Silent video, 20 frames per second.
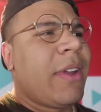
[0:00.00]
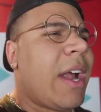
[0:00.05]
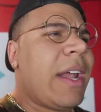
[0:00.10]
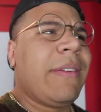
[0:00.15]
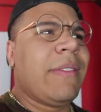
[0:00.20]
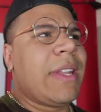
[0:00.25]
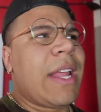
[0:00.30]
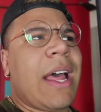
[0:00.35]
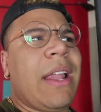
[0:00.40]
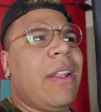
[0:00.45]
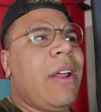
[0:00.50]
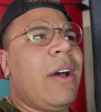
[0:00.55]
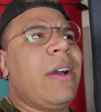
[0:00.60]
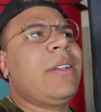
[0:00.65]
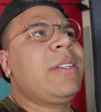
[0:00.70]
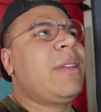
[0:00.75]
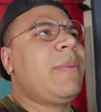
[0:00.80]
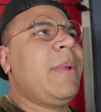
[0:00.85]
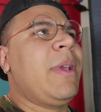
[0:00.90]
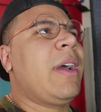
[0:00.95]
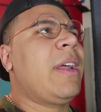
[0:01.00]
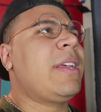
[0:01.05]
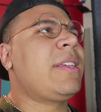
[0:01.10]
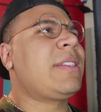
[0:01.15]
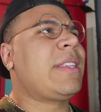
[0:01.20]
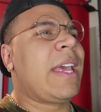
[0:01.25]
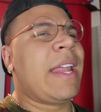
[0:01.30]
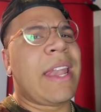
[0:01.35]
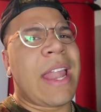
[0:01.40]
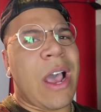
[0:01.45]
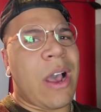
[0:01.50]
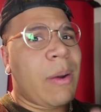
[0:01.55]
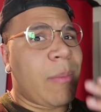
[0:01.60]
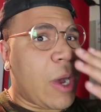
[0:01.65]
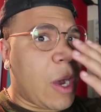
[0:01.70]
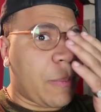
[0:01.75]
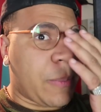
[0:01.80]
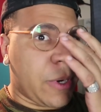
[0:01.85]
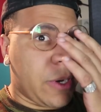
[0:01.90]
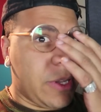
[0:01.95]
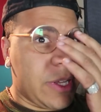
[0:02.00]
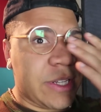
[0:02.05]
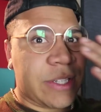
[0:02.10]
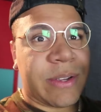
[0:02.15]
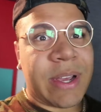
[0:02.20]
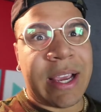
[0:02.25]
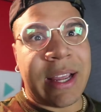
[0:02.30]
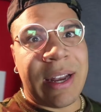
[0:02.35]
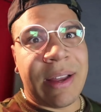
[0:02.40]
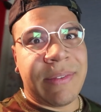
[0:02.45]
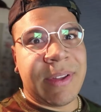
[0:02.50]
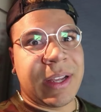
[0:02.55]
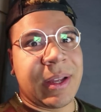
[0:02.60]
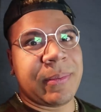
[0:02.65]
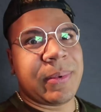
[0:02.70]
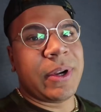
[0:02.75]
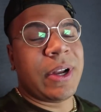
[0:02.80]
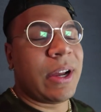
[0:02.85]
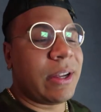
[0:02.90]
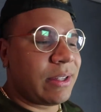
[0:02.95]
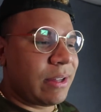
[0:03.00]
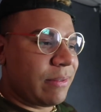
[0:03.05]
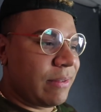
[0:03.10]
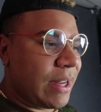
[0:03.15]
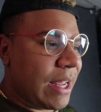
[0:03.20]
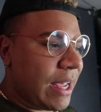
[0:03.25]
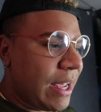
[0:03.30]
not even that long, to be honest, and now I'm up early so I can have, like, a productive